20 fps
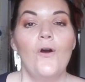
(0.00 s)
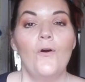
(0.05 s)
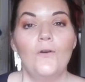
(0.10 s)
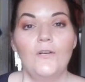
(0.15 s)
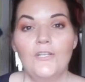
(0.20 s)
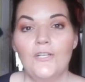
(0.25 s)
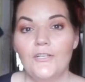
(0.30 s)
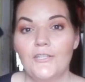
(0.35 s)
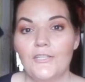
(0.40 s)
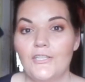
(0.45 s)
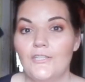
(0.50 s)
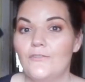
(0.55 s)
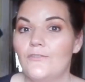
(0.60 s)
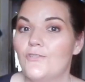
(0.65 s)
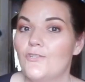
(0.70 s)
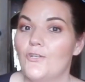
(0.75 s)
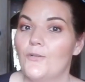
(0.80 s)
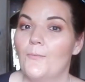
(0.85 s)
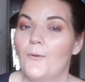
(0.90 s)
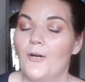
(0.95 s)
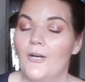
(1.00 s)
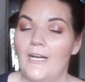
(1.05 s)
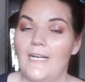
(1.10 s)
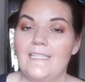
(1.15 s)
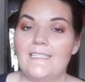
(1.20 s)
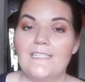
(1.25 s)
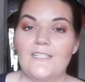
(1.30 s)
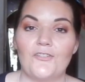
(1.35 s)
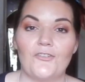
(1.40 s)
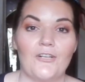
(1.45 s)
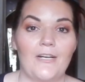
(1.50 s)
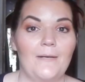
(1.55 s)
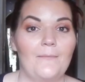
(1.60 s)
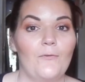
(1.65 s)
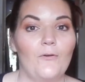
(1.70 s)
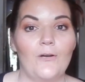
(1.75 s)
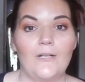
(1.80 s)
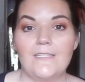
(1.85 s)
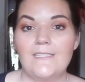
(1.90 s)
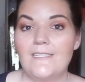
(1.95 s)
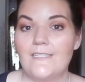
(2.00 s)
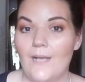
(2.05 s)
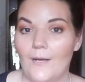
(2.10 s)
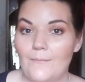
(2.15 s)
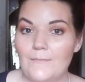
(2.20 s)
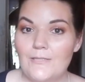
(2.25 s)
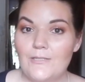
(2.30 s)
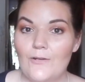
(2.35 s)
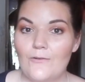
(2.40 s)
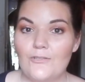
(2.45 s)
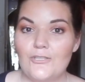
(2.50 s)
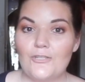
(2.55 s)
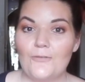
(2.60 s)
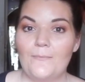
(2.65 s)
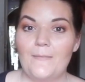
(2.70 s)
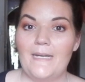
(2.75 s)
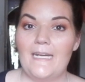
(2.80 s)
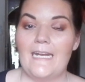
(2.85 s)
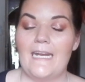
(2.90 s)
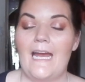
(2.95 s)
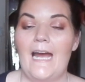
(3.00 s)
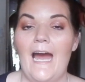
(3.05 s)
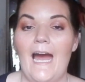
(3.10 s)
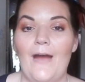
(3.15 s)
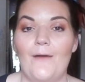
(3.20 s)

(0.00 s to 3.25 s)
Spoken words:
on her YouTube, her Instagram, or some social media.